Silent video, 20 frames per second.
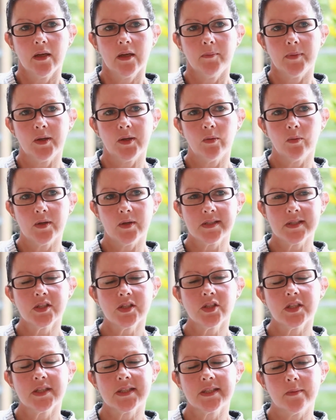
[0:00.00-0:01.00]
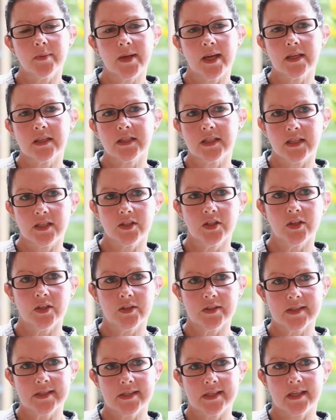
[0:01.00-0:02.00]
but it wasn't just about
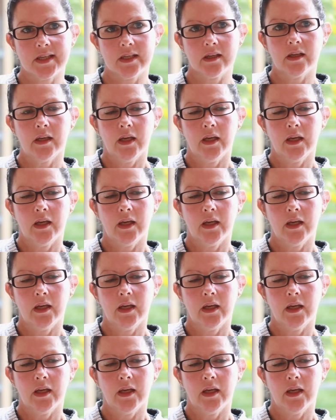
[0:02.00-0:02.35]
detoxing.